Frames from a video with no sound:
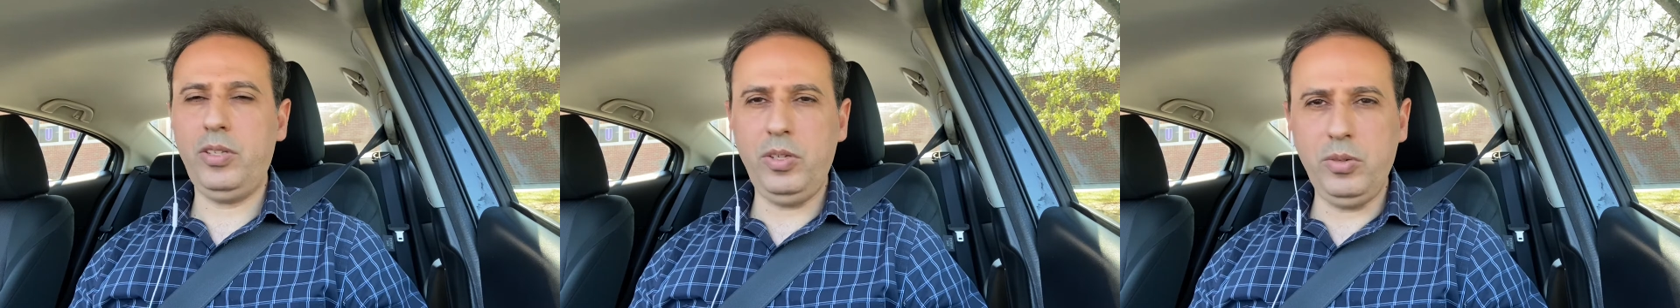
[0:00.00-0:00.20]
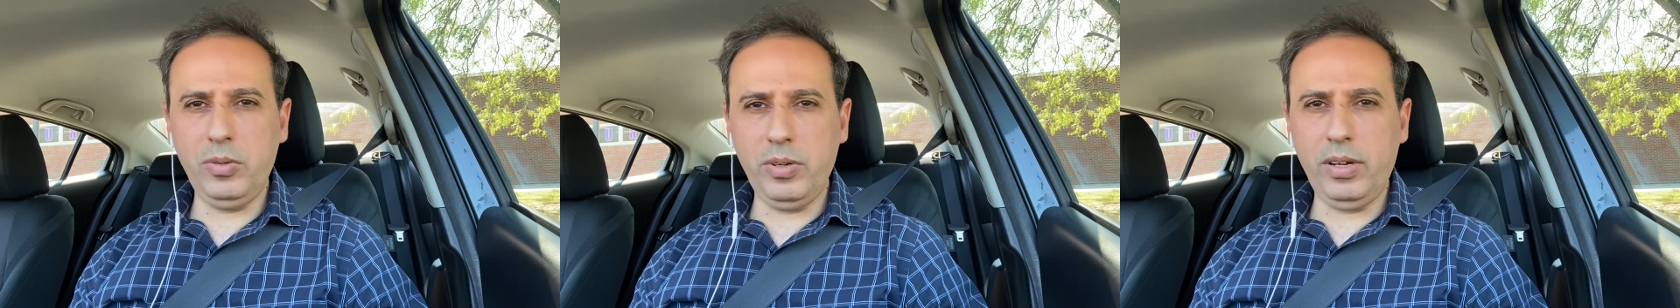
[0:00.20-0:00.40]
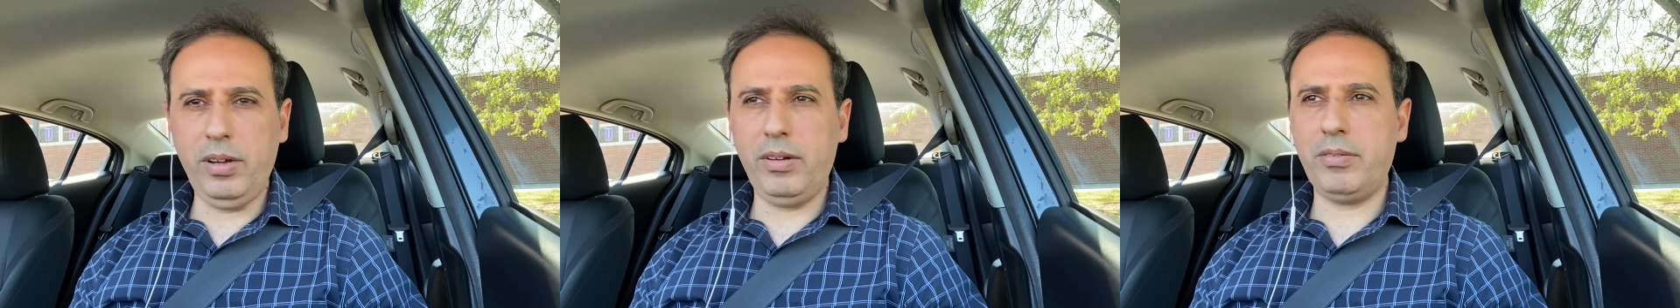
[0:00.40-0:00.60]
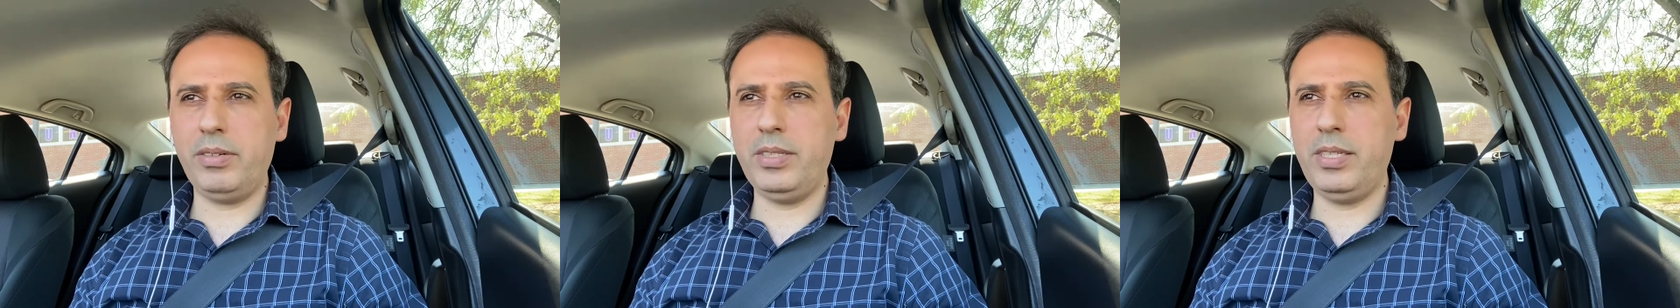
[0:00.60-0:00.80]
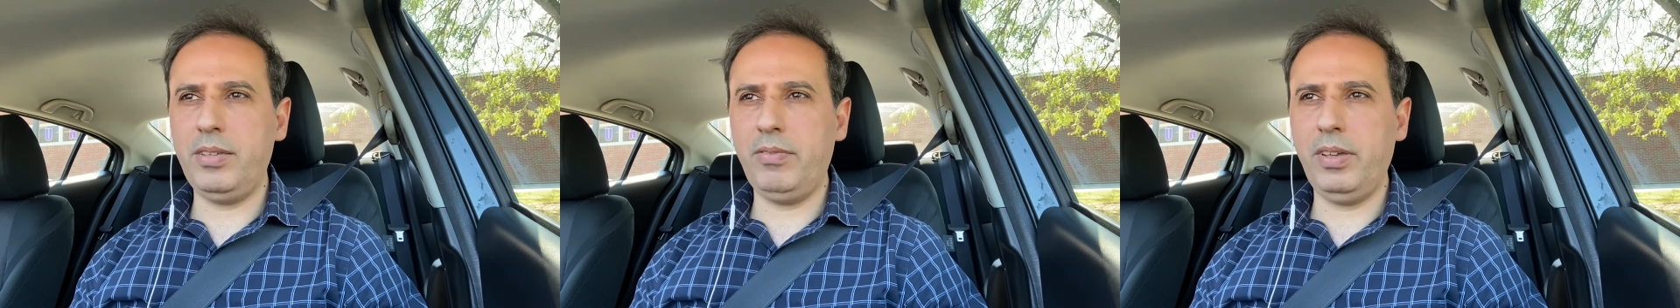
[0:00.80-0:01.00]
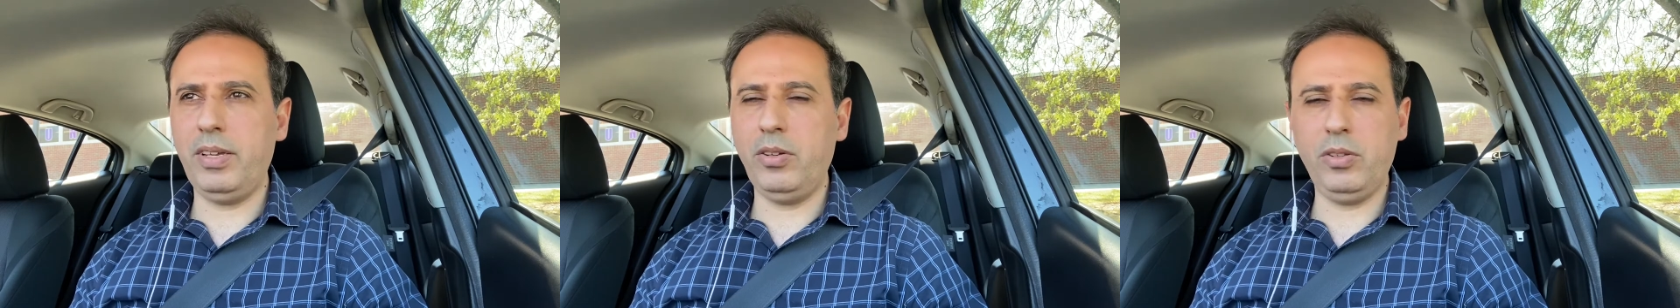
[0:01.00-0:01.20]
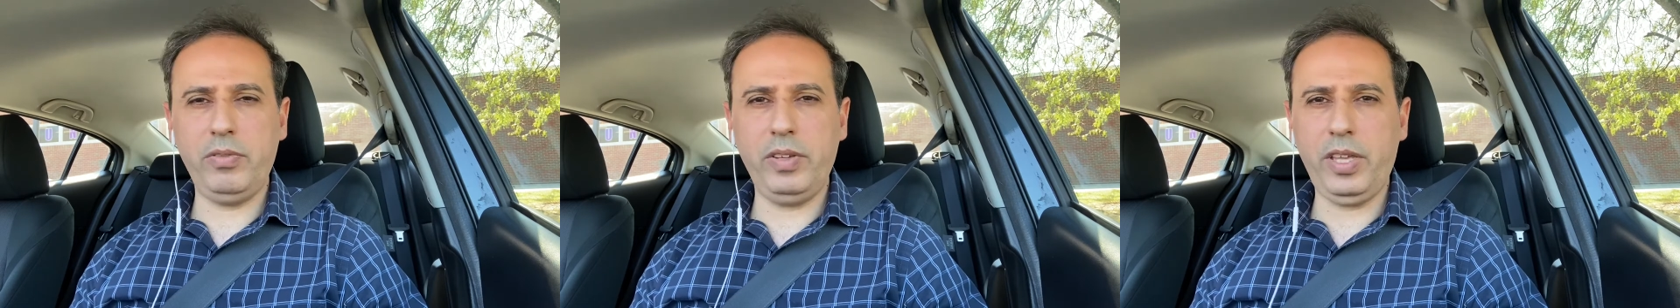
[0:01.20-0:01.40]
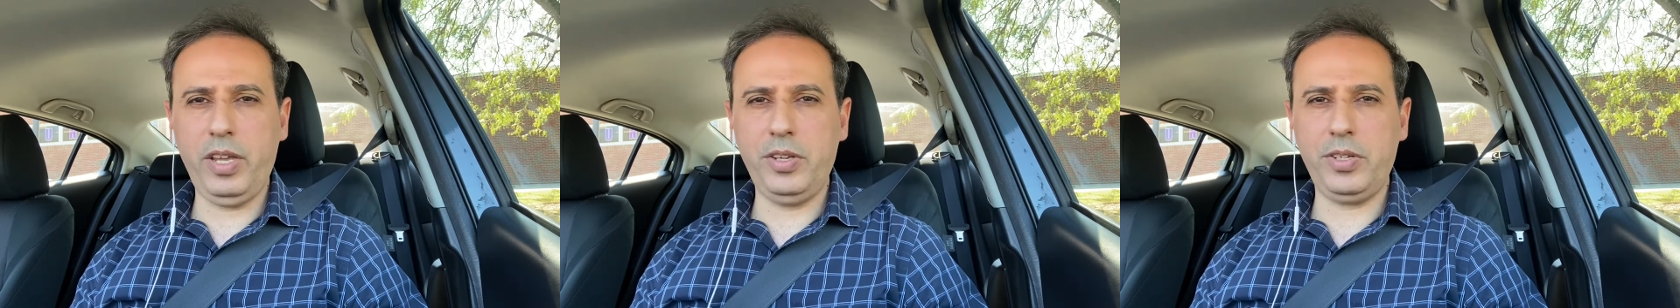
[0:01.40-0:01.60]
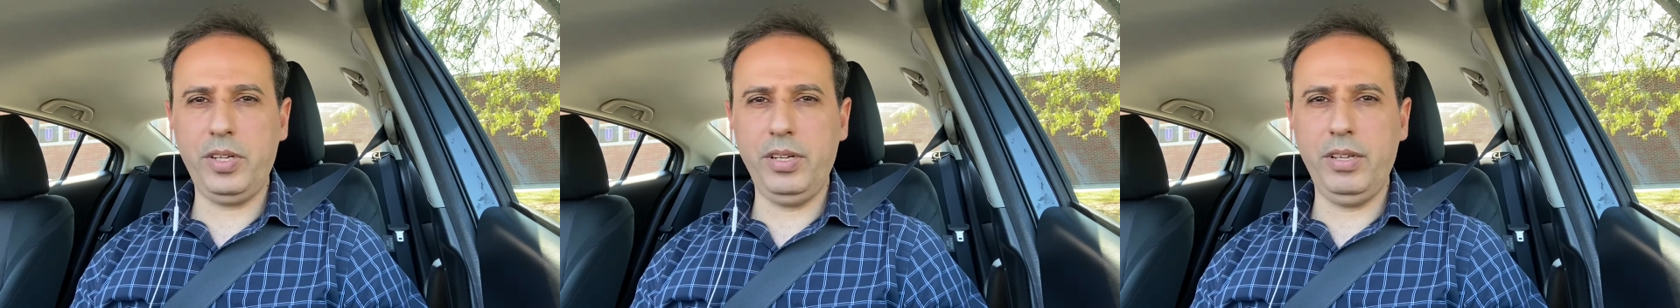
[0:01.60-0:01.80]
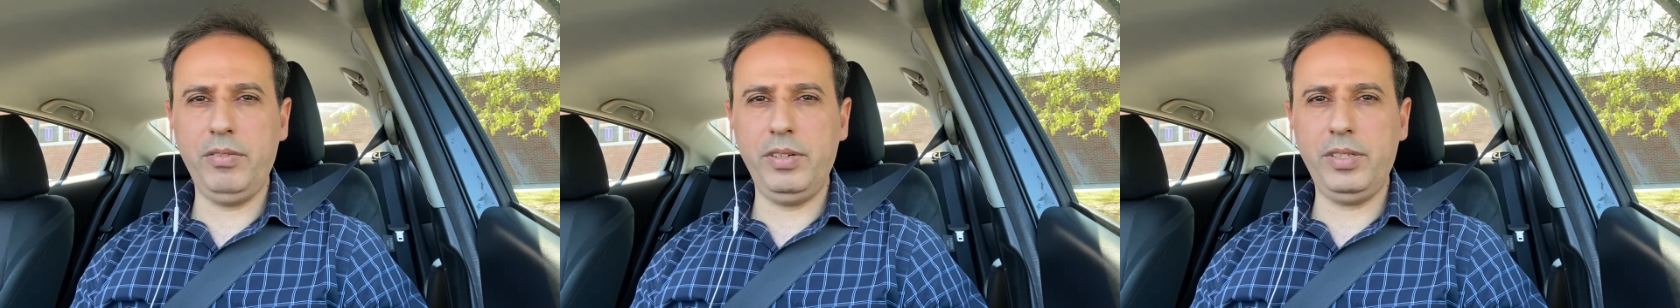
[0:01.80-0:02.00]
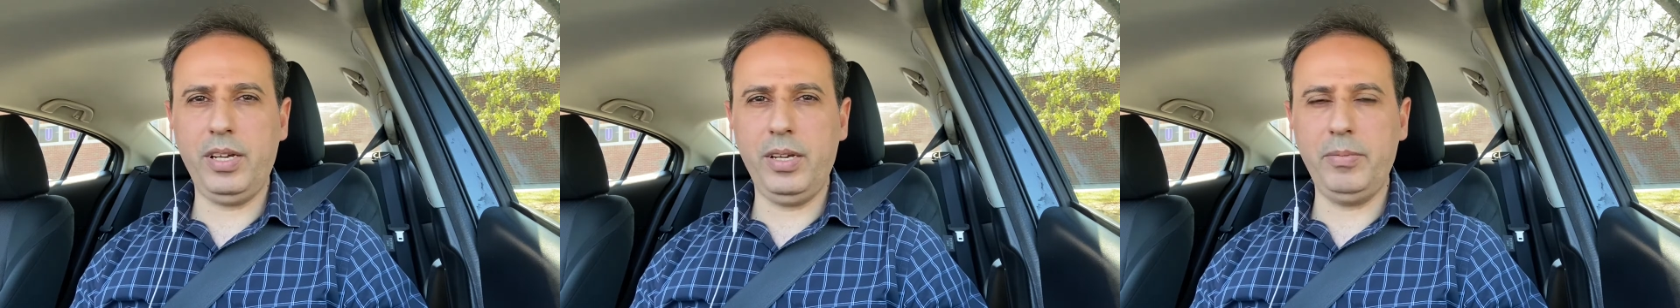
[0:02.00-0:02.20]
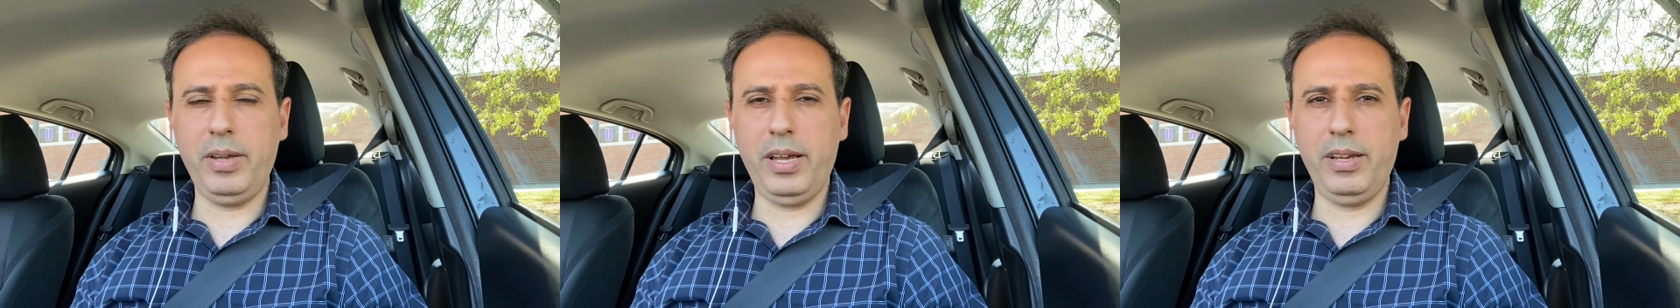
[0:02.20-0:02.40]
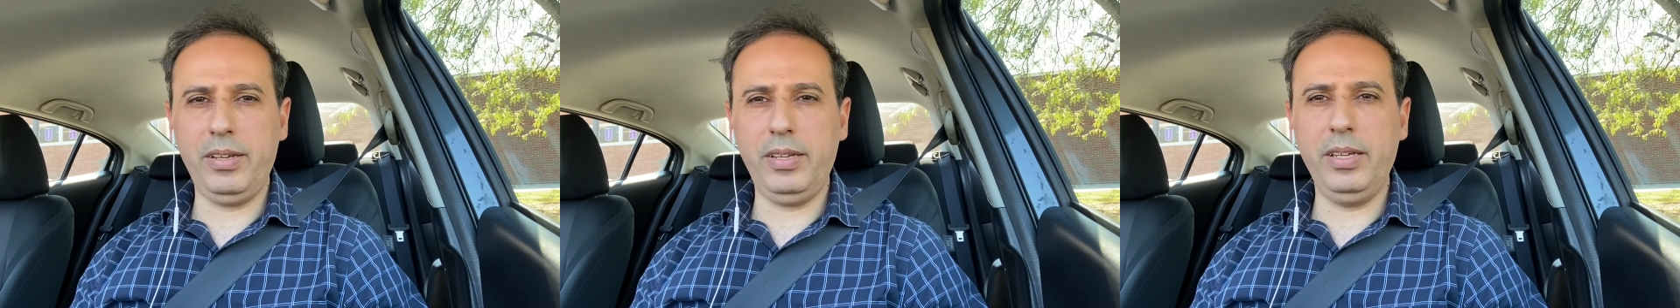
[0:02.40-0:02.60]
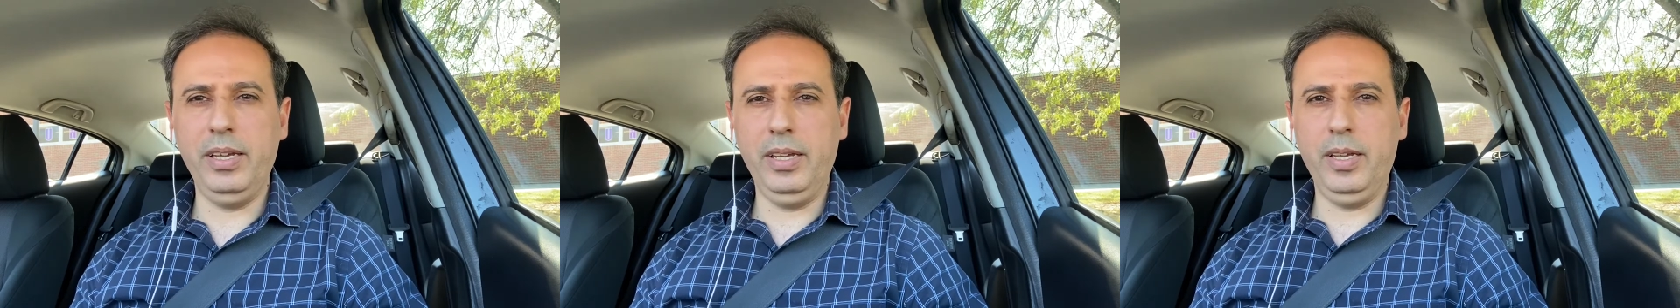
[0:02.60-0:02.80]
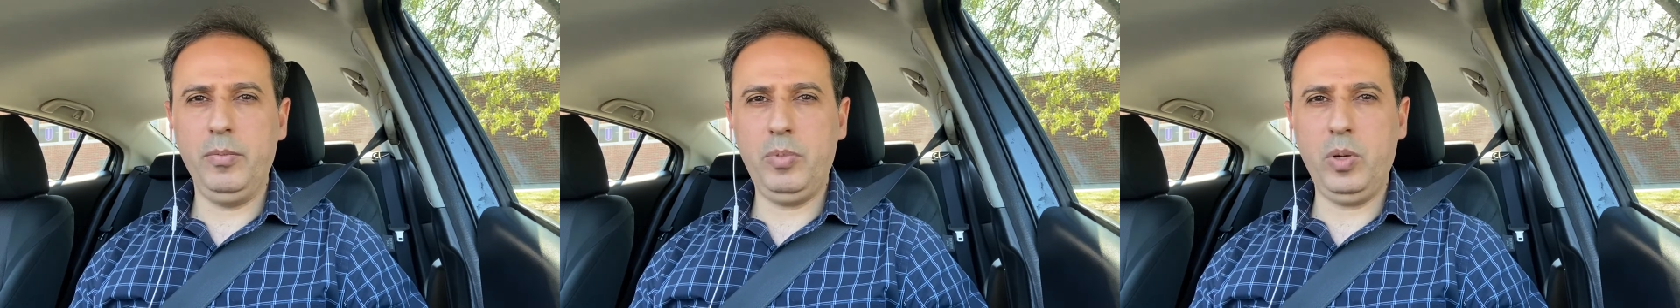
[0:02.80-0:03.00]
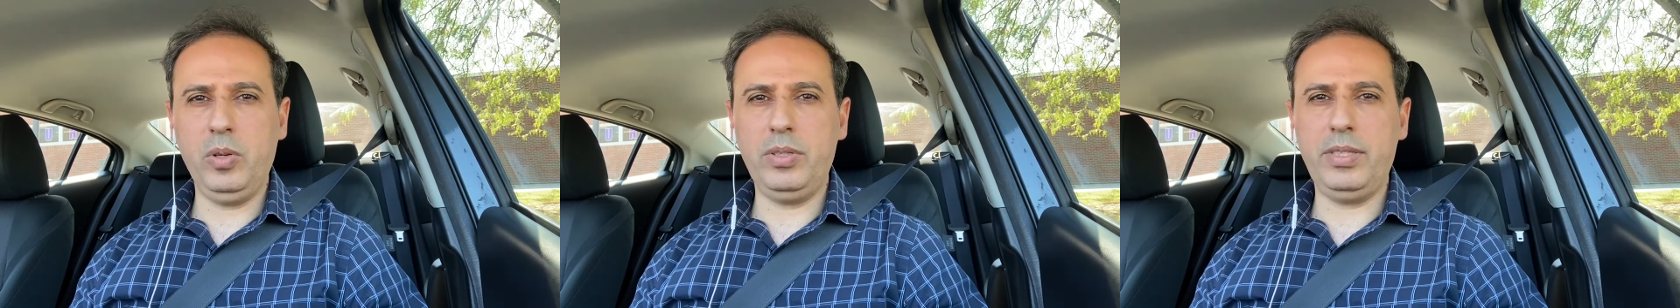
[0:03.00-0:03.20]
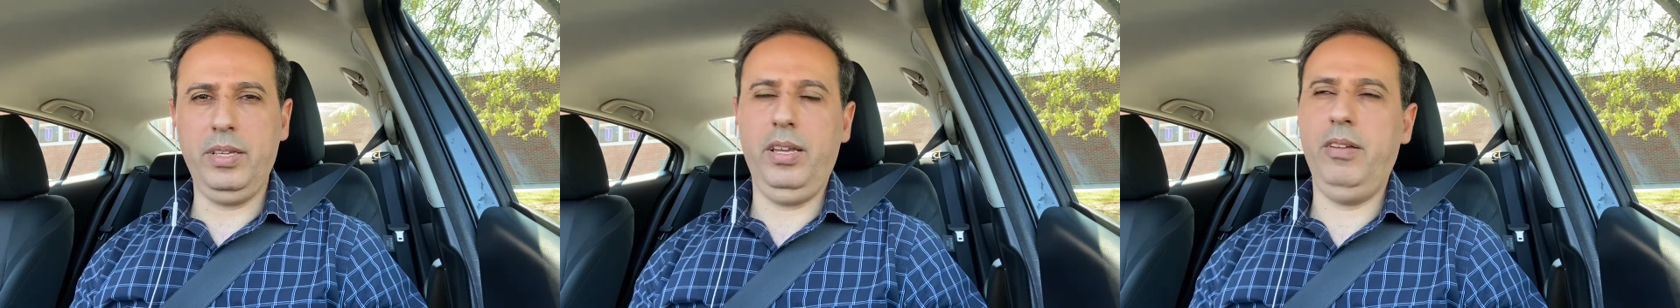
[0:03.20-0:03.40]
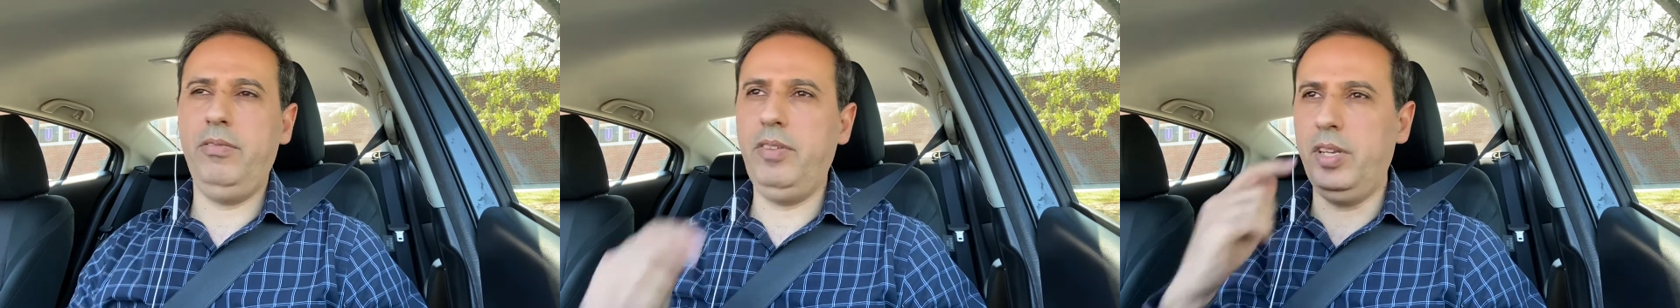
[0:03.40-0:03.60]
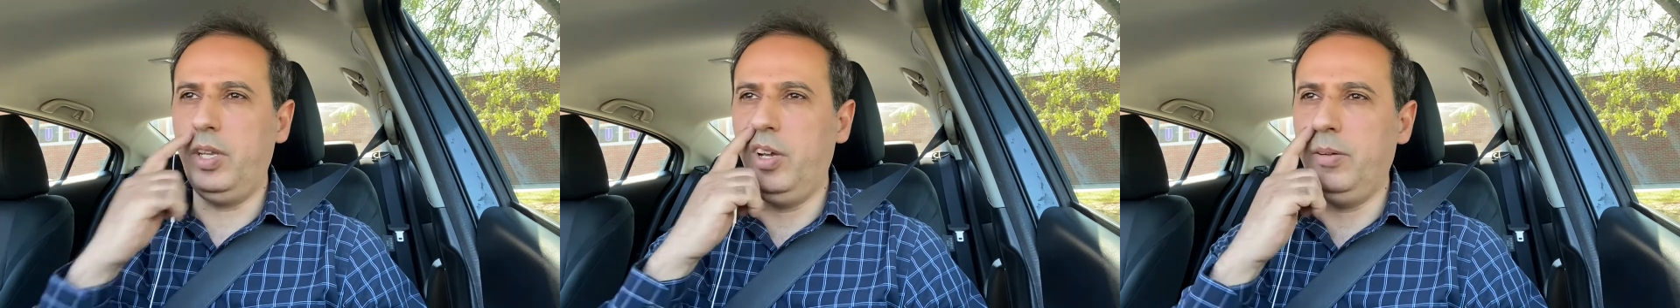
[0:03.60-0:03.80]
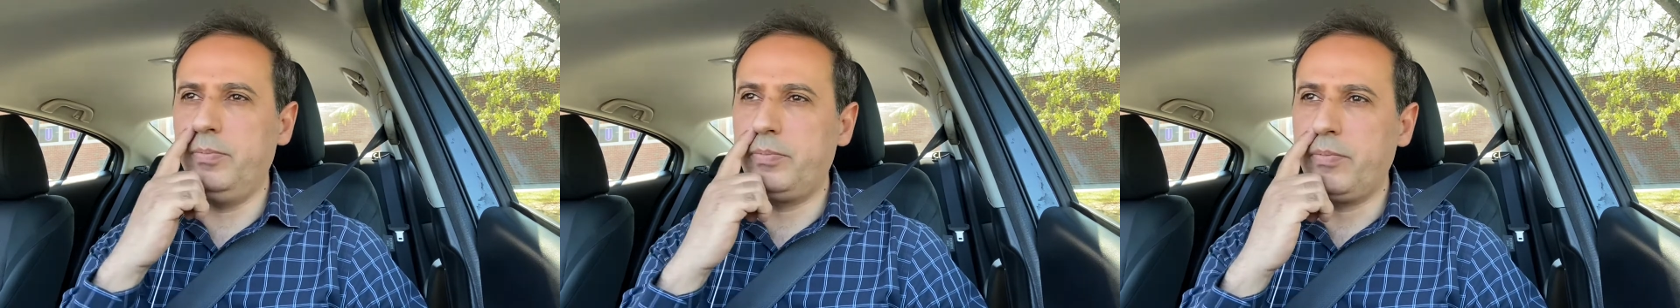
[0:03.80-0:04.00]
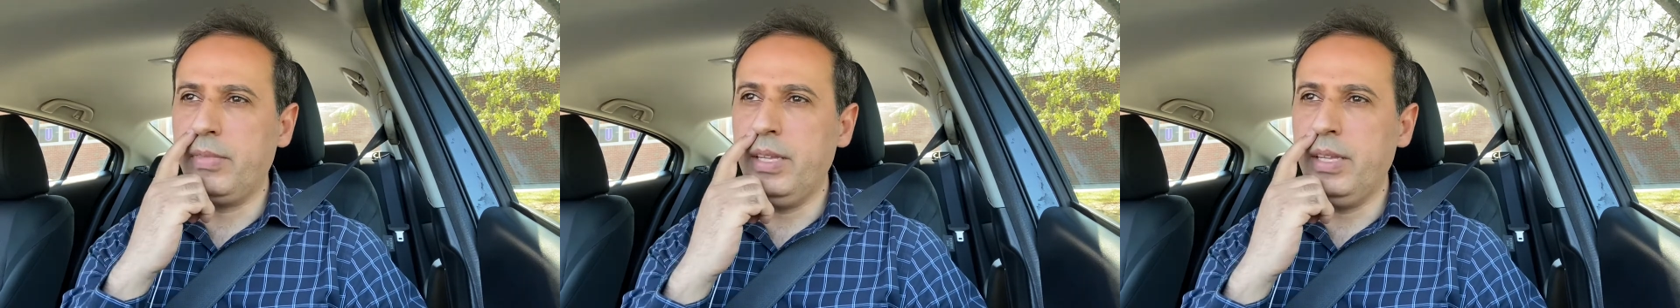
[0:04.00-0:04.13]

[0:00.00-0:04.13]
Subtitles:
you are receiving notification every time I post a video.